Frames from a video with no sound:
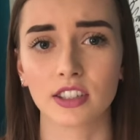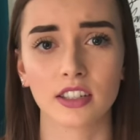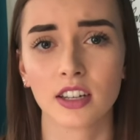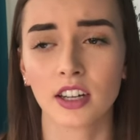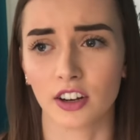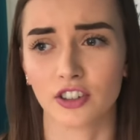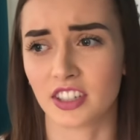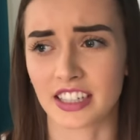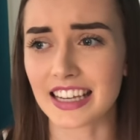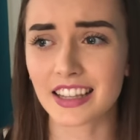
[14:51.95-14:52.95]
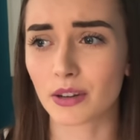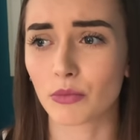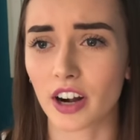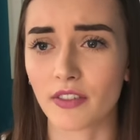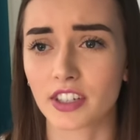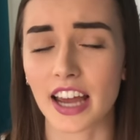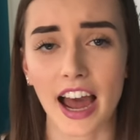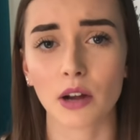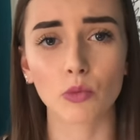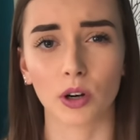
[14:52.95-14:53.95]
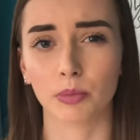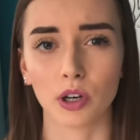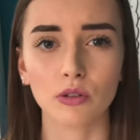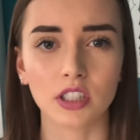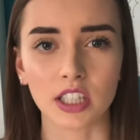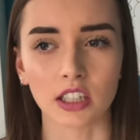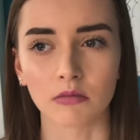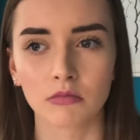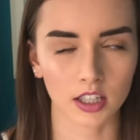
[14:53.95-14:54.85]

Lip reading: and or just eat them whatever to add more protein.